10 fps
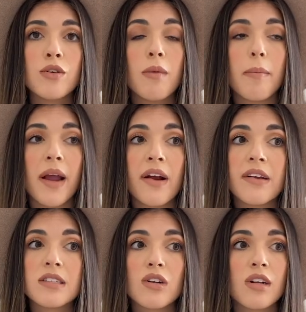My
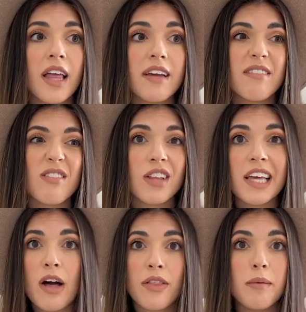parents are like really
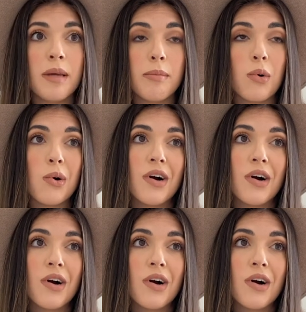healthy people